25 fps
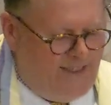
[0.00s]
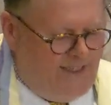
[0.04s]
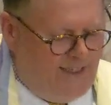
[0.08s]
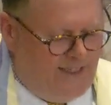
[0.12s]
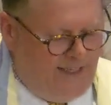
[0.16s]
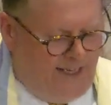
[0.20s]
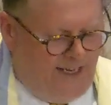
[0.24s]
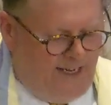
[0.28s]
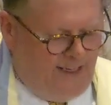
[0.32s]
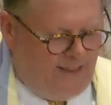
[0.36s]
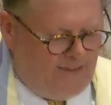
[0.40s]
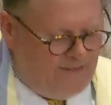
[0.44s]
in
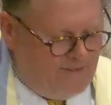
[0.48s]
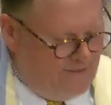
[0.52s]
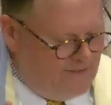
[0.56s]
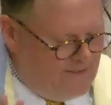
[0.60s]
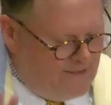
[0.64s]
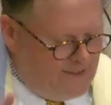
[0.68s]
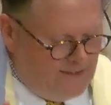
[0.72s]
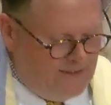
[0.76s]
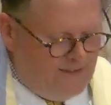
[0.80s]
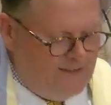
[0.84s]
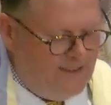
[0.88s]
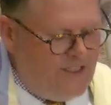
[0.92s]
a
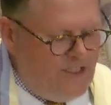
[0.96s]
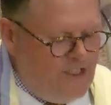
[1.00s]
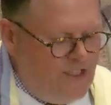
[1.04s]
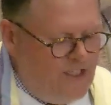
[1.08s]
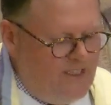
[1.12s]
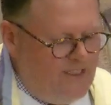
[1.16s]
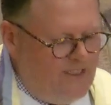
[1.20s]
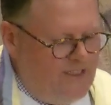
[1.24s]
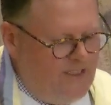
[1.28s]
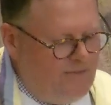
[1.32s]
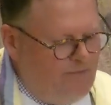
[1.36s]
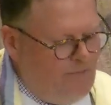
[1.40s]

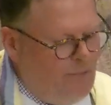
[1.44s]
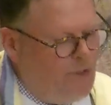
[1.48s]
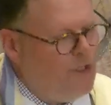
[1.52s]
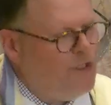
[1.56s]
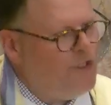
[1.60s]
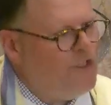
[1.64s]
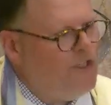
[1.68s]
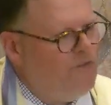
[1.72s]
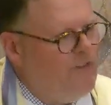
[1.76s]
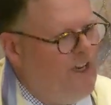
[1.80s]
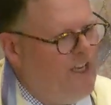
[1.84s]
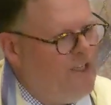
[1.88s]
delicious
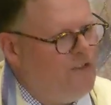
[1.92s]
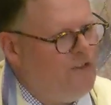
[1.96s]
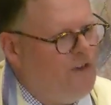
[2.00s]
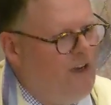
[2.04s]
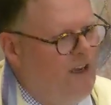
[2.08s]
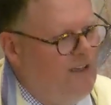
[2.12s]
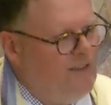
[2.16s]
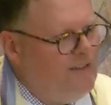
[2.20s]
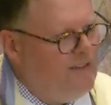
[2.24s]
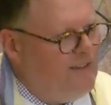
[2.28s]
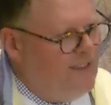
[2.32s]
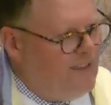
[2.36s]
Persian
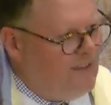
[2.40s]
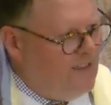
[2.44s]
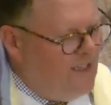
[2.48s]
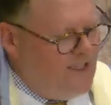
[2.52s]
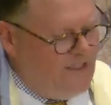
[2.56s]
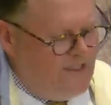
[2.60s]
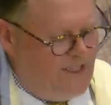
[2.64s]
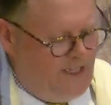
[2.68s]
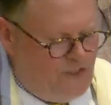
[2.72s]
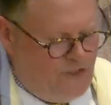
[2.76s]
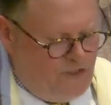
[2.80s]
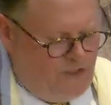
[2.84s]
restaurant in
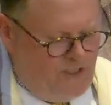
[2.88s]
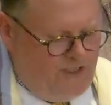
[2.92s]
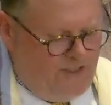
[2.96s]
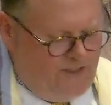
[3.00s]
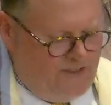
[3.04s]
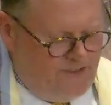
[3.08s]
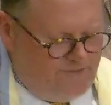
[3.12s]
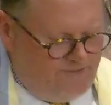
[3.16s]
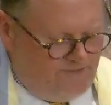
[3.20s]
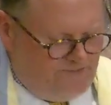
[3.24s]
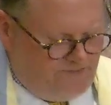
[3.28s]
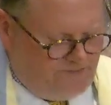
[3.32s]
Los
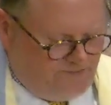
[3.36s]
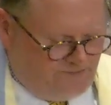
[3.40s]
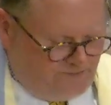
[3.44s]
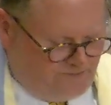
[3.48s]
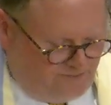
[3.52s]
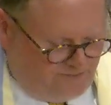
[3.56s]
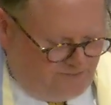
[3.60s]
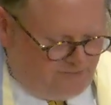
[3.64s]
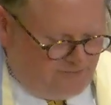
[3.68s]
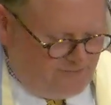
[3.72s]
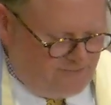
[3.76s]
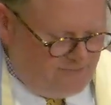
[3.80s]
Angeles,
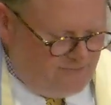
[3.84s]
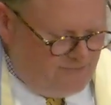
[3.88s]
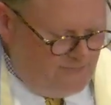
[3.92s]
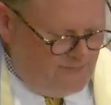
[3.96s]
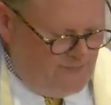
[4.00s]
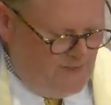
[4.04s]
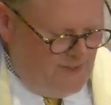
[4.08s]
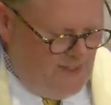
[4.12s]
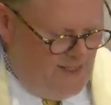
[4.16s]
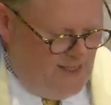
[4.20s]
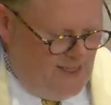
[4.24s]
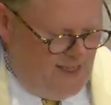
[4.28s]

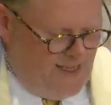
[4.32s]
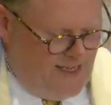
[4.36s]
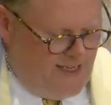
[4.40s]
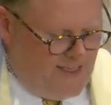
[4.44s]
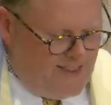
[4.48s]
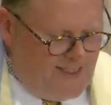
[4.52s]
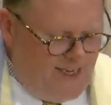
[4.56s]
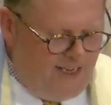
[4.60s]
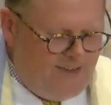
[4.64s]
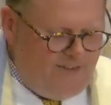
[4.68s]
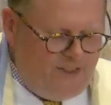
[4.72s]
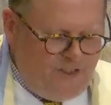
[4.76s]

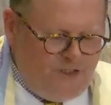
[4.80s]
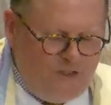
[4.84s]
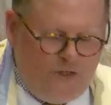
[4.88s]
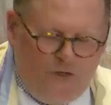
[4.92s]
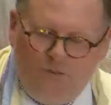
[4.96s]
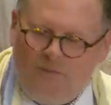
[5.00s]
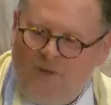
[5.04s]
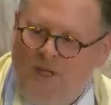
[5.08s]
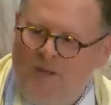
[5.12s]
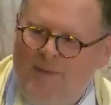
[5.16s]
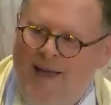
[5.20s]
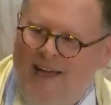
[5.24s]
David
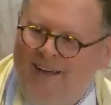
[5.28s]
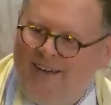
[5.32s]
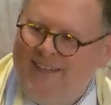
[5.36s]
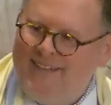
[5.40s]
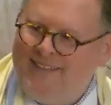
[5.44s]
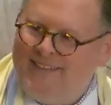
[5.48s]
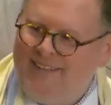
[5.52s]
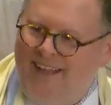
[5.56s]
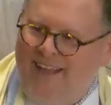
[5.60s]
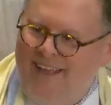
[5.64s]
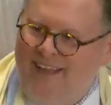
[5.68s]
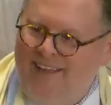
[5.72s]
told me about
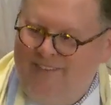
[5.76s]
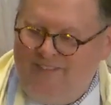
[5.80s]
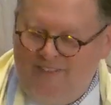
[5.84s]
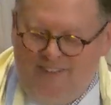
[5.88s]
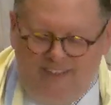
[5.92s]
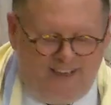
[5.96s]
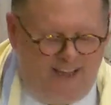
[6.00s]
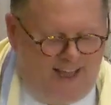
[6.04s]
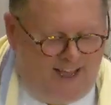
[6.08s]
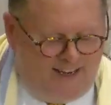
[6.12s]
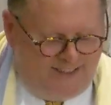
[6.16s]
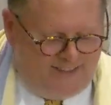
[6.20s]
his life,
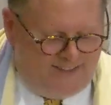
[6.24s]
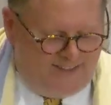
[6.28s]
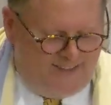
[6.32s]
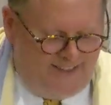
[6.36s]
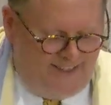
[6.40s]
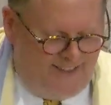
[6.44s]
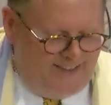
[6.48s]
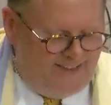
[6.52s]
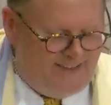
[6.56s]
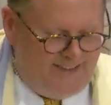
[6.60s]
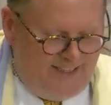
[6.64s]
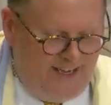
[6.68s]
and
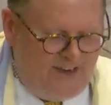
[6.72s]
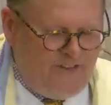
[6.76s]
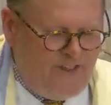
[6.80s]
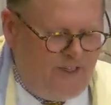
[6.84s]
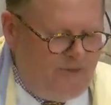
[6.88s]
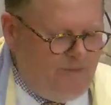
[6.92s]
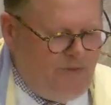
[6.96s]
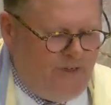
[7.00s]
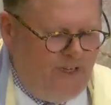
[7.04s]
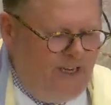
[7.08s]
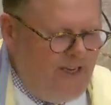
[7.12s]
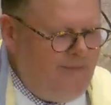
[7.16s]
honestly, it
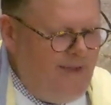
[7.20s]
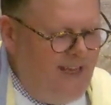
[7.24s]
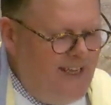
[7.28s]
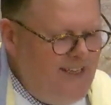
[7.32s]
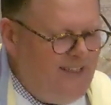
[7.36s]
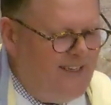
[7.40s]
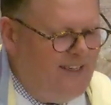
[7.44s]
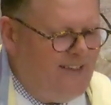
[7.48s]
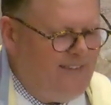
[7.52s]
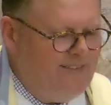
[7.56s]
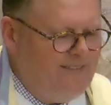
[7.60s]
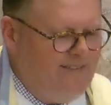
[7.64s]
sounded pretty
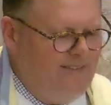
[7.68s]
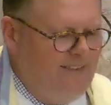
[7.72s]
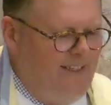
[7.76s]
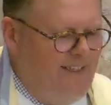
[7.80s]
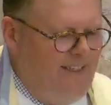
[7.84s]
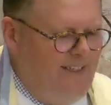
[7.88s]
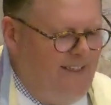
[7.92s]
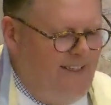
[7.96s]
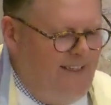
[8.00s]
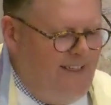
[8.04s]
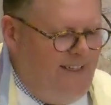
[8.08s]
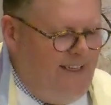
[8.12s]
amazing.
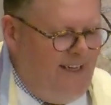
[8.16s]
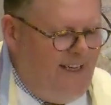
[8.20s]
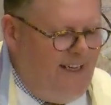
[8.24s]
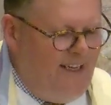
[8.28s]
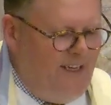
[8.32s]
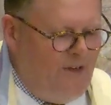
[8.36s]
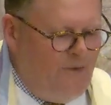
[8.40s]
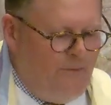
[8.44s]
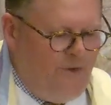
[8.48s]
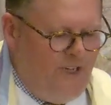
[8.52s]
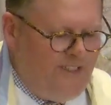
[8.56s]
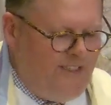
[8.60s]

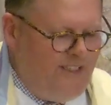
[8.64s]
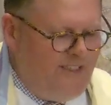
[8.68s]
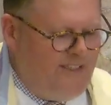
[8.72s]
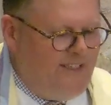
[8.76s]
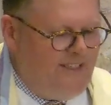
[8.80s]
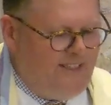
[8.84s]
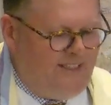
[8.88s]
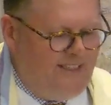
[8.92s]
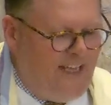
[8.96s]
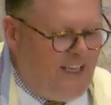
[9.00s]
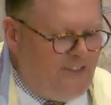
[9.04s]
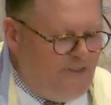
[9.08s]
He was a
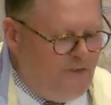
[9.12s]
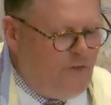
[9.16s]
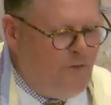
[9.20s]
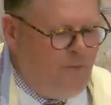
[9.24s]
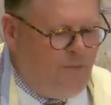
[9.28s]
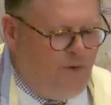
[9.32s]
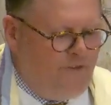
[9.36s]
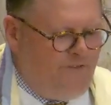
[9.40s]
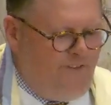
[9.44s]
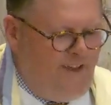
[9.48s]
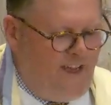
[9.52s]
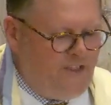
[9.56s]
successful
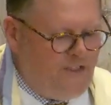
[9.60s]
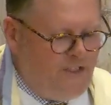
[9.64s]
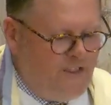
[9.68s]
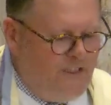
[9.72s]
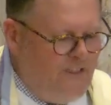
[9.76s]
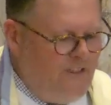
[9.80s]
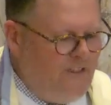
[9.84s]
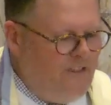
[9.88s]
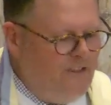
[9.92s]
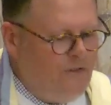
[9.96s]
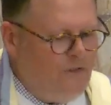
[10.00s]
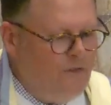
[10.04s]

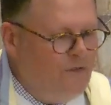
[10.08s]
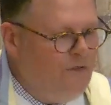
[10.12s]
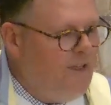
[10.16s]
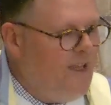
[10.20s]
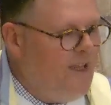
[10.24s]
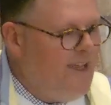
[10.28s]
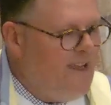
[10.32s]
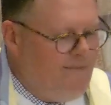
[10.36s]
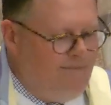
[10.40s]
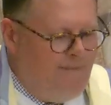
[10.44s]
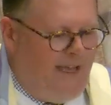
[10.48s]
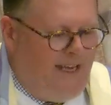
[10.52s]
professional who,
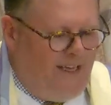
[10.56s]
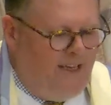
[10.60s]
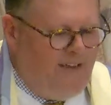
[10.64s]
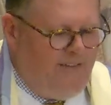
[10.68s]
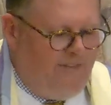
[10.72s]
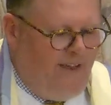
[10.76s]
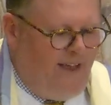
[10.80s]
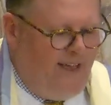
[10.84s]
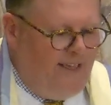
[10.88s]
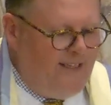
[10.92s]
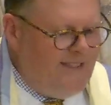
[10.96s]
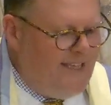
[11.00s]
like many of
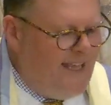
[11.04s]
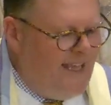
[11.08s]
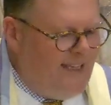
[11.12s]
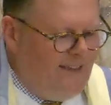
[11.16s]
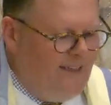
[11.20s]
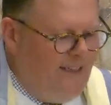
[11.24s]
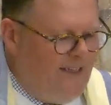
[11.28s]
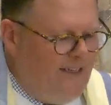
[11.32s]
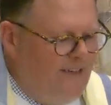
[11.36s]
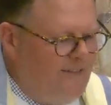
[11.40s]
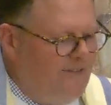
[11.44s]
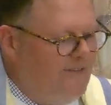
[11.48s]
us, had
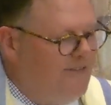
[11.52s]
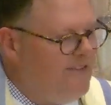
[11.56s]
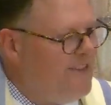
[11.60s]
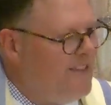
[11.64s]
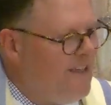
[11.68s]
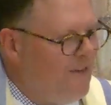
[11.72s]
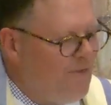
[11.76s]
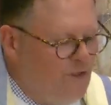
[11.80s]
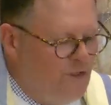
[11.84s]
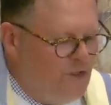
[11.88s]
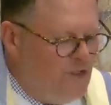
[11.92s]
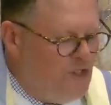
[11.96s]
lived
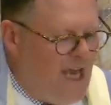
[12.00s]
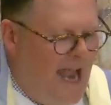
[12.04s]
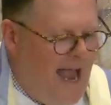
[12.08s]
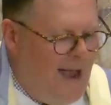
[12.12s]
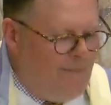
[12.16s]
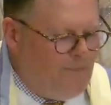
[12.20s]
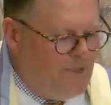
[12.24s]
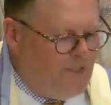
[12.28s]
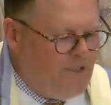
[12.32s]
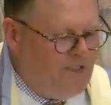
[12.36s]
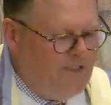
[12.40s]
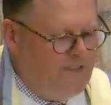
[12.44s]
several
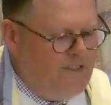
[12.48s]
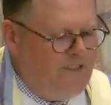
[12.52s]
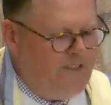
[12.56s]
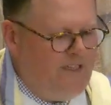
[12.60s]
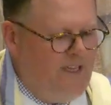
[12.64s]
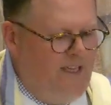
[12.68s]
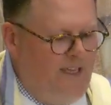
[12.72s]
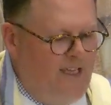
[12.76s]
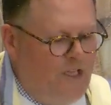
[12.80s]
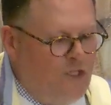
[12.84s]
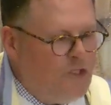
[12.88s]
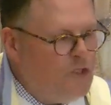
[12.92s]
chapters,
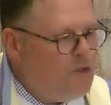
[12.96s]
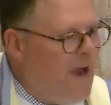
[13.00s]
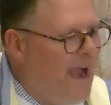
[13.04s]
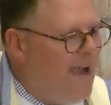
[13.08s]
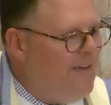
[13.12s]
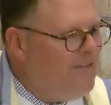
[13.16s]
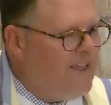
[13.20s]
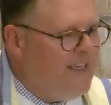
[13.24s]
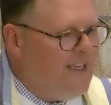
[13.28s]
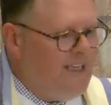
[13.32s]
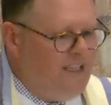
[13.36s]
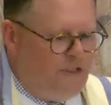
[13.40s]

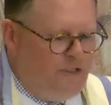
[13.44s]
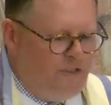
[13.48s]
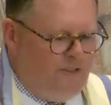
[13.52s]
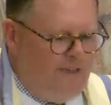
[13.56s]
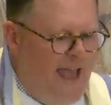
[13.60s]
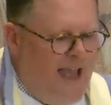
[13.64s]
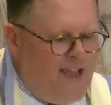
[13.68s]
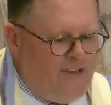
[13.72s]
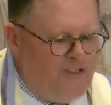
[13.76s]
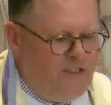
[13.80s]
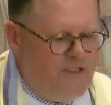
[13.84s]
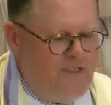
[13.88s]
traveling
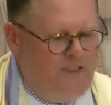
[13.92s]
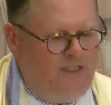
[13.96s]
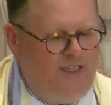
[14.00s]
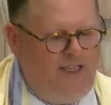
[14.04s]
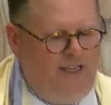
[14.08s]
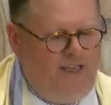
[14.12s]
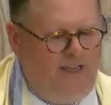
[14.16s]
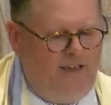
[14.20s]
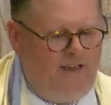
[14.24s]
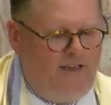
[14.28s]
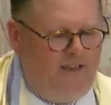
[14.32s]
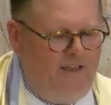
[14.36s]

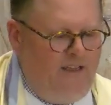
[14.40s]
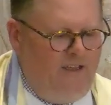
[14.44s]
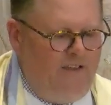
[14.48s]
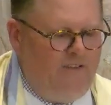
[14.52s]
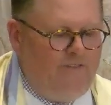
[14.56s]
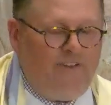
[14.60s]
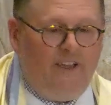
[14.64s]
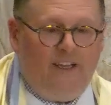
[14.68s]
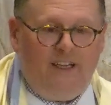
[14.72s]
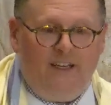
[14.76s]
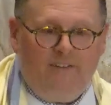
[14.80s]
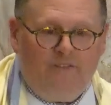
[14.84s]
internationally,
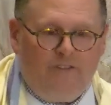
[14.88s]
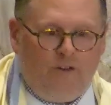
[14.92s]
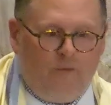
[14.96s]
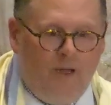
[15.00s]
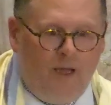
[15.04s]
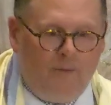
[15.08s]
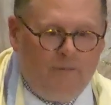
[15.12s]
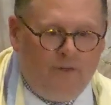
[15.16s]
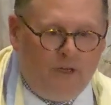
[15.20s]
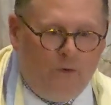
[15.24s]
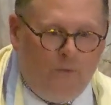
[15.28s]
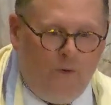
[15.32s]
fighting for
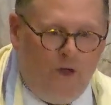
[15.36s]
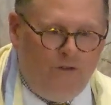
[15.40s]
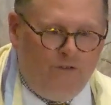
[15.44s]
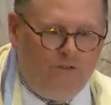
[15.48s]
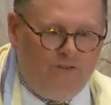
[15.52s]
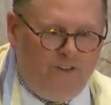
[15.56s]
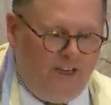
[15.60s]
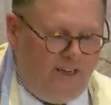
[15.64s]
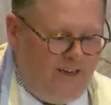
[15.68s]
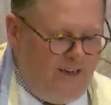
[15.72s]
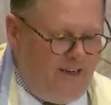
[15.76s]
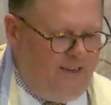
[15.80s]
public
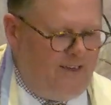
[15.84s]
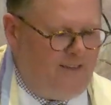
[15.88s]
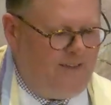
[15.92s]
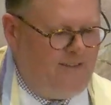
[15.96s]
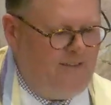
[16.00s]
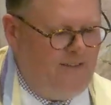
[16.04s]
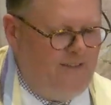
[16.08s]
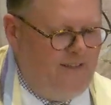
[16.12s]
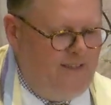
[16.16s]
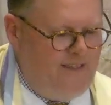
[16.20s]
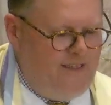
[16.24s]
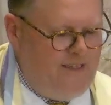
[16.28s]
welfare,
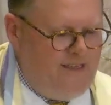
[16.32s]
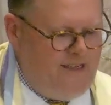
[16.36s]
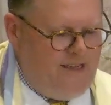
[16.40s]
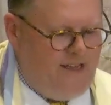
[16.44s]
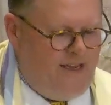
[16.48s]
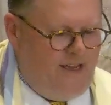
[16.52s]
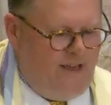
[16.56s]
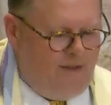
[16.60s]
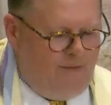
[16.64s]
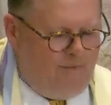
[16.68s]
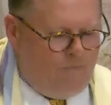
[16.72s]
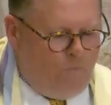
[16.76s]

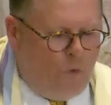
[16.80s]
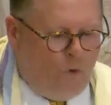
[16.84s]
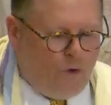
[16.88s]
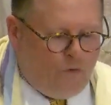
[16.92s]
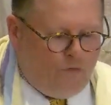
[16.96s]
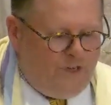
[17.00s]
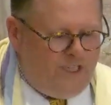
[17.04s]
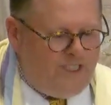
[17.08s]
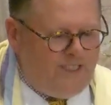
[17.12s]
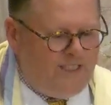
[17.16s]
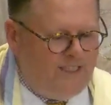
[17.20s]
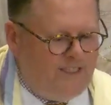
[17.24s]
more
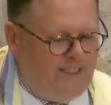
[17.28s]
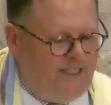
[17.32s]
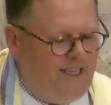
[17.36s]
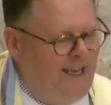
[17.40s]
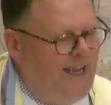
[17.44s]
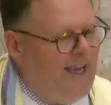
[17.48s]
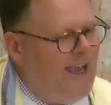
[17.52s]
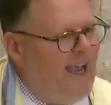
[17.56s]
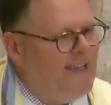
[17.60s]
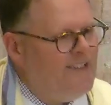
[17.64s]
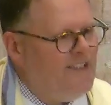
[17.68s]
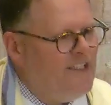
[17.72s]

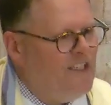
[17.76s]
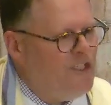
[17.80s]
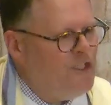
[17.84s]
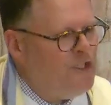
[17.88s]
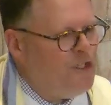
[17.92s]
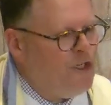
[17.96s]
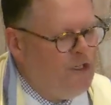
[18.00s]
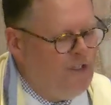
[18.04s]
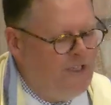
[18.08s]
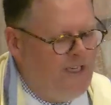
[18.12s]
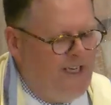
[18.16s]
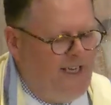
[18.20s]
recently as an
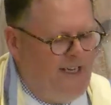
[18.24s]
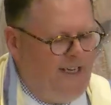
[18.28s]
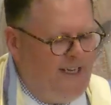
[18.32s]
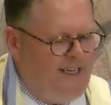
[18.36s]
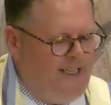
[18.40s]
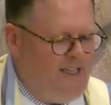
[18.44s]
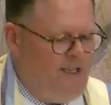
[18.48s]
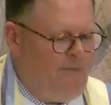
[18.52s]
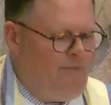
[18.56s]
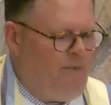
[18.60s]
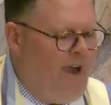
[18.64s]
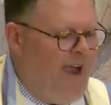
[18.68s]
attorney in
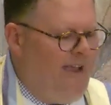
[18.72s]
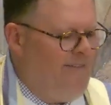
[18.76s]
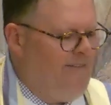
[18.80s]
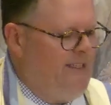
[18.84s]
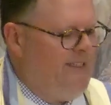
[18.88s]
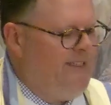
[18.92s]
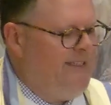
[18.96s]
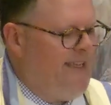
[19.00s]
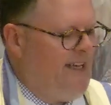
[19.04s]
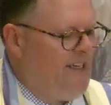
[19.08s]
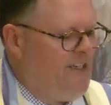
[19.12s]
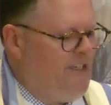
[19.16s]
the private
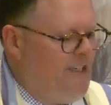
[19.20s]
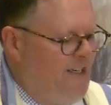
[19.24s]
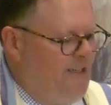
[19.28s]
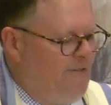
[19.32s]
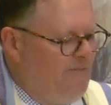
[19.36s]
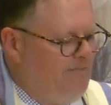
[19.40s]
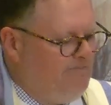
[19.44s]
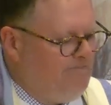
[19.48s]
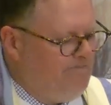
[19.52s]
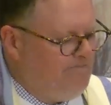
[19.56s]
sector.